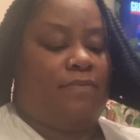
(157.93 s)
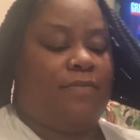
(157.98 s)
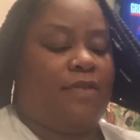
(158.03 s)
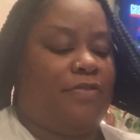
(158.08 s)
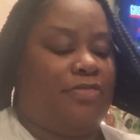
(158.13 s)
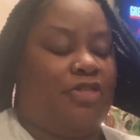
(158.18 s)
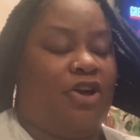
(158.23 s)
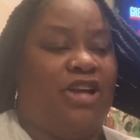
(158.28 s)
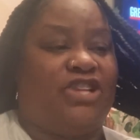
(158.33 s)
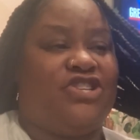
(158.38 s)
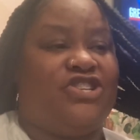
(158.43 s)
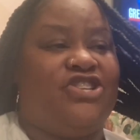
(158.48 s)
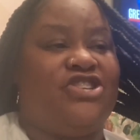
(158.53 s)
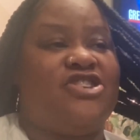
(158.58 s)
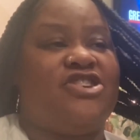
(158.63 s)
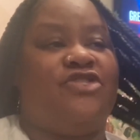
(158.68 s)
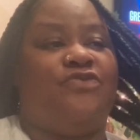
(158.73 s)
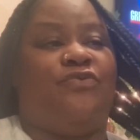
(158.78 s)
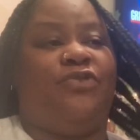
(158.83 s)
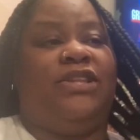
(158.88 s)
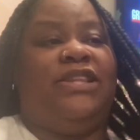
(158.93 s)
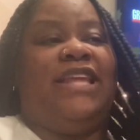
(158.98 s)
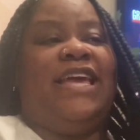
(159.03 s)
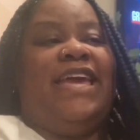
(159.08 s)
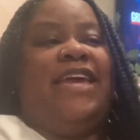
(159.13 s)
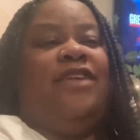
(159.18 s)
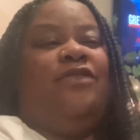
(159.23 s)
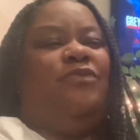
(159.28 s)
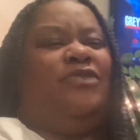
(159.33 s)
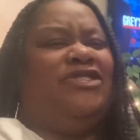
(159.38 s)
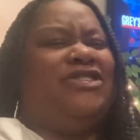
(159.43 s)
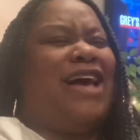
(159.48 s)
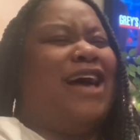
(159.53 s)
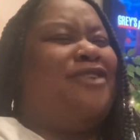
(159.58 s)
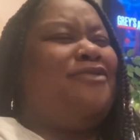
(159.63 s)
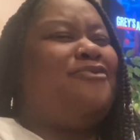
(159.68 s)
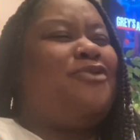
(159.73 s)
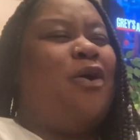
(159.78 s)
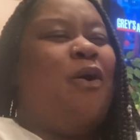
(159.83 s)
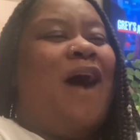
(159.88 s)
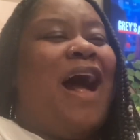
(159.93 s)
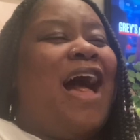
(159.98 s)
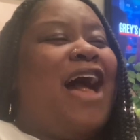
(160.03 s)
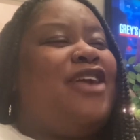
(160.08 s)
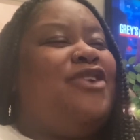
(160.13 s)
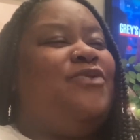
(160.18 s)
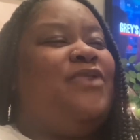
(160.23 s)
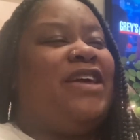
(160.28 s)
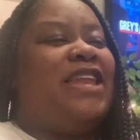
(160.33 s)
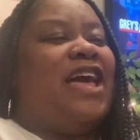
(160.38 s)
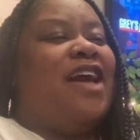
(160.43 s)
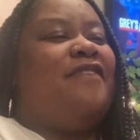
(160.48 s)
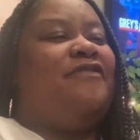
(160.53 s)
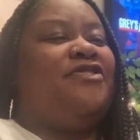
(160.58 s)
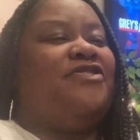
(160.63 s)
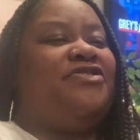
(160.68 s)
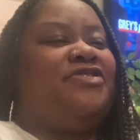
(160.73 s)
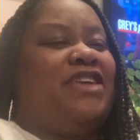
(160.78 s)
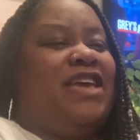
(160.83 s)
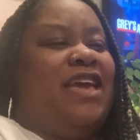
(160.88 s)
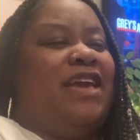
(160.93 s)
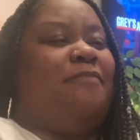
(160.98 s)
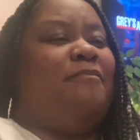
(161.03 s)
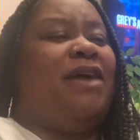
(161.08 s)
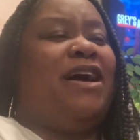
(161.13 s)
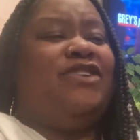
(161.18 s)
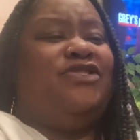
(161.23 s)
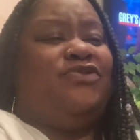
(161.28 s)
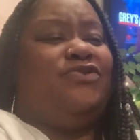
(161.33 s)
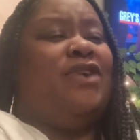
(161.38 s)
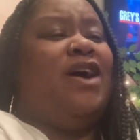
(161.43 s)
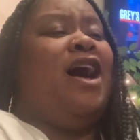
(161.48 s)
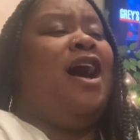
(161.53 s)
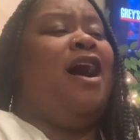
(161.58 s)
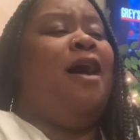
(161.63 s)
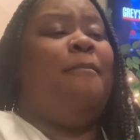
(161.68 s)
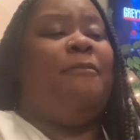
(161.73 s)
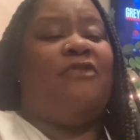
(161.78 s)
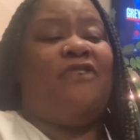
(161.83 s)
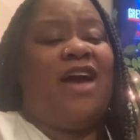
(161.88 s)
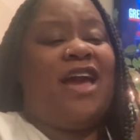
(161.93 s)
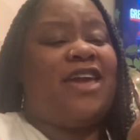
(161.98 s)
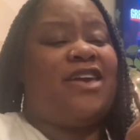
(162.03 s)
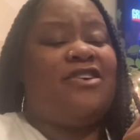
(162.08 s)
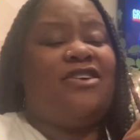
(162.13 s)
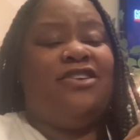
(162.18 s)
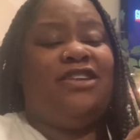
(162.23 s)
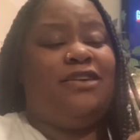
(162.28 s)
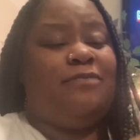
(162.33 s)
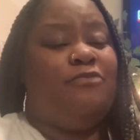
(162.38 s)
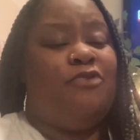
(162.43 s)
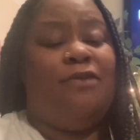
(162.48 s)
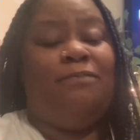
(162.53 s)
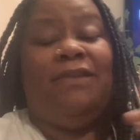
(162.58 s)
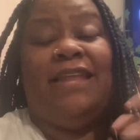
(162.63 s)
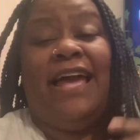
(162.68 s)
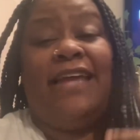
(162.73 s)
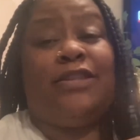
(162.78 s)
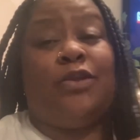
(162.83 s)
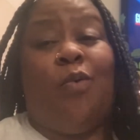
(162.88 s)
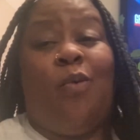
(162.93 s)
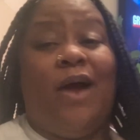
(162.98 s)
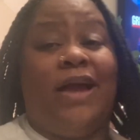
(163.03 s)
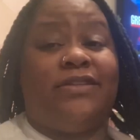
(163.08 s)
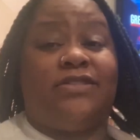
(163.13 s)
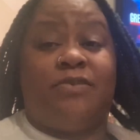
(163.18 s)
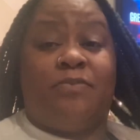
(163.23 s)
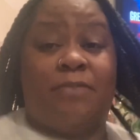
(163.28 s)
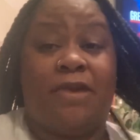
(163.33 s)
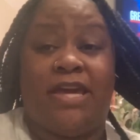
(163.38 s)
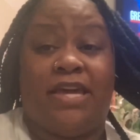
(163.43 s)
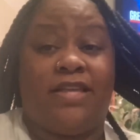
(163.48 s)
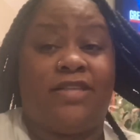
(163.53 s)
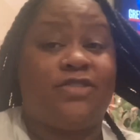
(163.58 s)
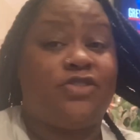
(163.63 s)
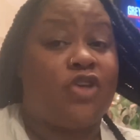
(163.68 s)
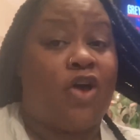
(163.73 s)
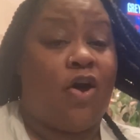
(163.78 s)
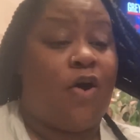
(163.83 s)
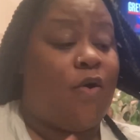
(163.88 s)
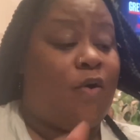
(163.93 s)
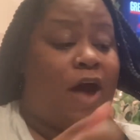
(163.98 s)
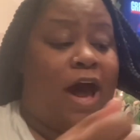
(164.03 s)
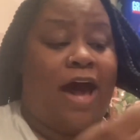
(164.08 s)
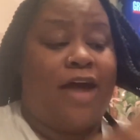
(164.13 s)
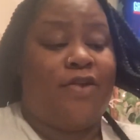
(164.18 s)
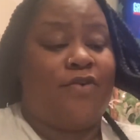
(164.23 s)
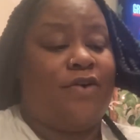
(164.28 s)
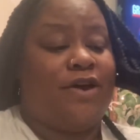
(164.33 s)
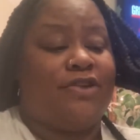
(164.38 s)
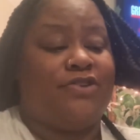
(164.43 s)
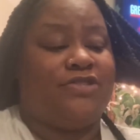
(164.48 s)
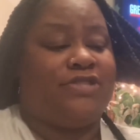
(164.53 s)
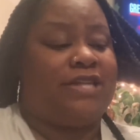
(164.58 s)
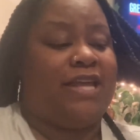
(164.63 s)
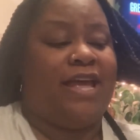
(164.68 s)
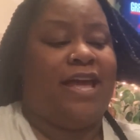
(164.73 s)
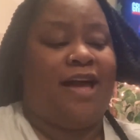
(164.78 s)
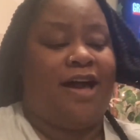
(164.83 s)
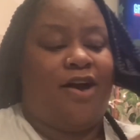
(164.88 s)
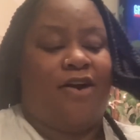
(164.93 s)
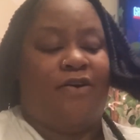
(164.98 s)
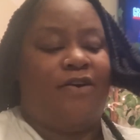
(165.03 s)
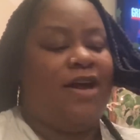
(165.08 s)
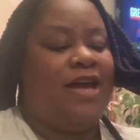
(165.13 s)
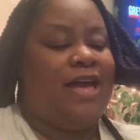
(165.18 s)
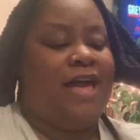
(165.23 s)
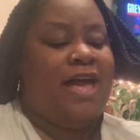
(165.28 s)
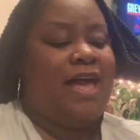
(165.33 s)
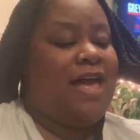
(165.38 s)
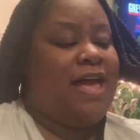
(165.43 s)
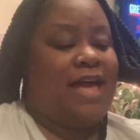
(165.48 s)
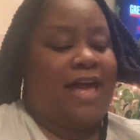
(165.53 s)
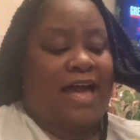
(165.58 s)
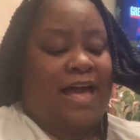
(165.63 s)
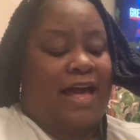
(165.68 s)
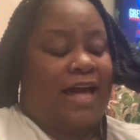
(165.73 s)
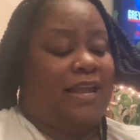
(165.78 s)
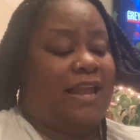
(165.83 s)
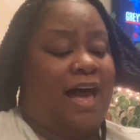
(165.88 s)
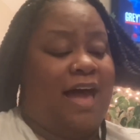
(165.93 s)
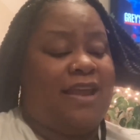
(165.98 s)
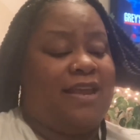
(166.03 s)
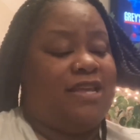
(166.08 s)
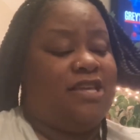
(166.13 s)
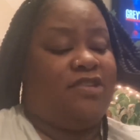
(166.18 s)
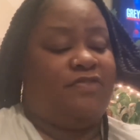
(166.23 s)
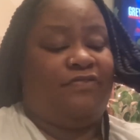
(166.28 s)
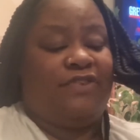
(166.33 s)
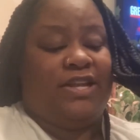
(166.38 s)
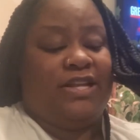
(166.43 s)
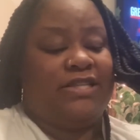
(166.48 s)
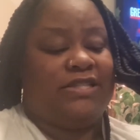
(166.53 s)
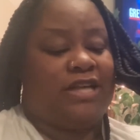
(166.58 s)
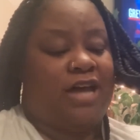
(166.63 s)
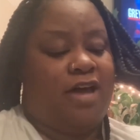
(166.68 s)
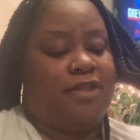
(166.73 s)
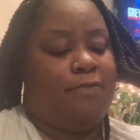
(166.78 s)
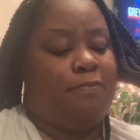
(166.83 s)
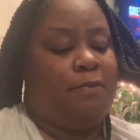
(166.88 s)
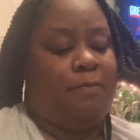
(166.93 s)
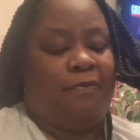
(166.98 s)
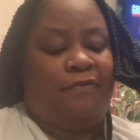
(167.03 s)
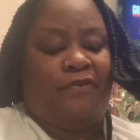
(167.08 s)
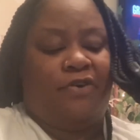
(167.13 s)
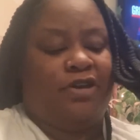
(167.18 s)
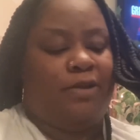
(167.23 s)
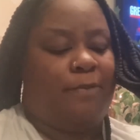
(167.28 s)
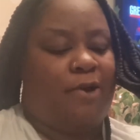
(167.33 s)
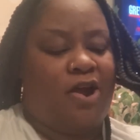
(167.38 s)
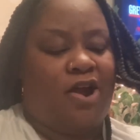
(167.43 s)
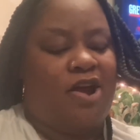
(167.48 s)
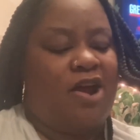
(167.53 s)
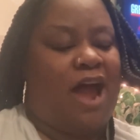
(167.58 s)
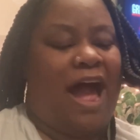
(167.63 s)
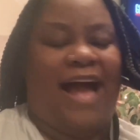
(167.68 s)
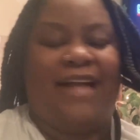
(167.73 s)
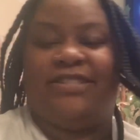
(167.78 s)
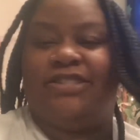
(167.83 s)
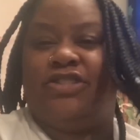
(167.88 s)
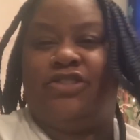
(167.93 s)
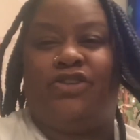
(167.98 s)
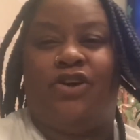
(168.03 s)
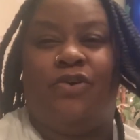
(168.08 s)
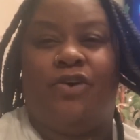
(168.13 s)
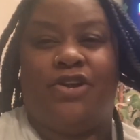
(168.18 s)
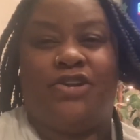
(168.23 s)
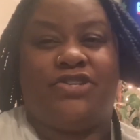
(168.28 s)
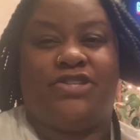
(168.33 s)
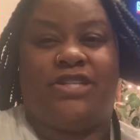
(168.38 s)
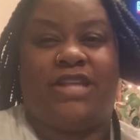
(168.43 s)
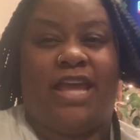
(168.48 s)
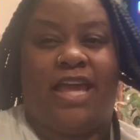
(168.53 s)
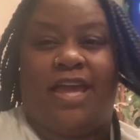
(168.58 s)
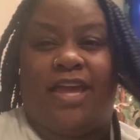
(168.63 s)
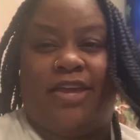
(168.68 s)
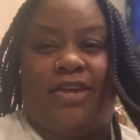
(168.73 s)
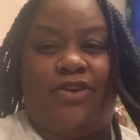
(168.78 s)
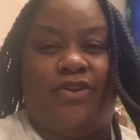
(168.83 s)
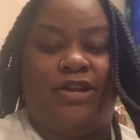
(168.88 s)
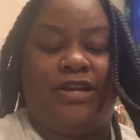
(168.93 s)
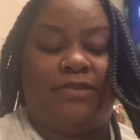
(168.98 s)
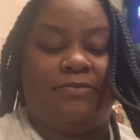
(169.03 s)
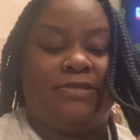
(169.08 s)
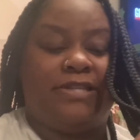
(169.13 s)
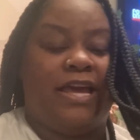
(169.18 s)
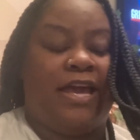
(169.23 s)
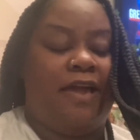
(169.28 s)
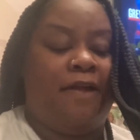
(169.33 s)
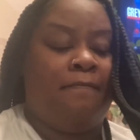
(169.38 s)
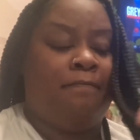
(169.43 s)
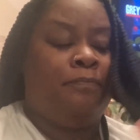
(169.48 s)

thought she couldn't relate, which I don't know how you could ever think. Mind you, Mariah Carey looked more black than white to me, so I don't understand how a lot of these feelings that other people felt about her, I just don't understand, you know what I'm saying?